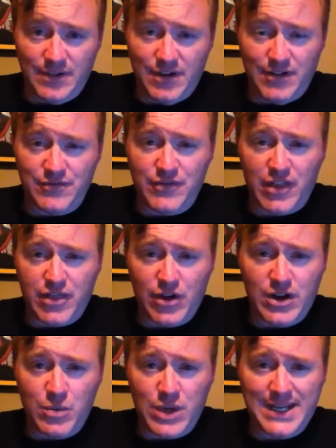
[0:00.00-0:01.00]
of
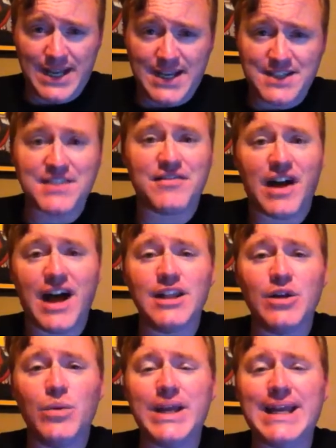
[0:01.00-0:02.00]
31 days of
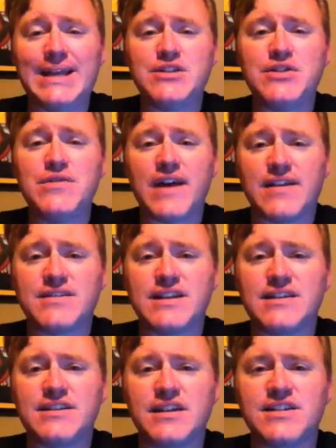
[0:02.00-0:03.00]
Halloween
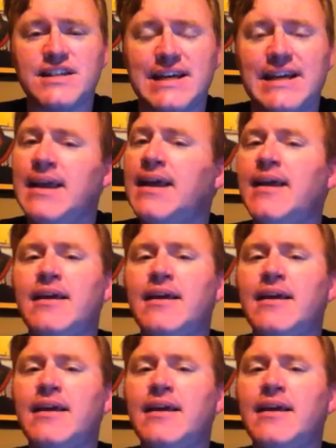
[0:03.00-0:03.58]
2016.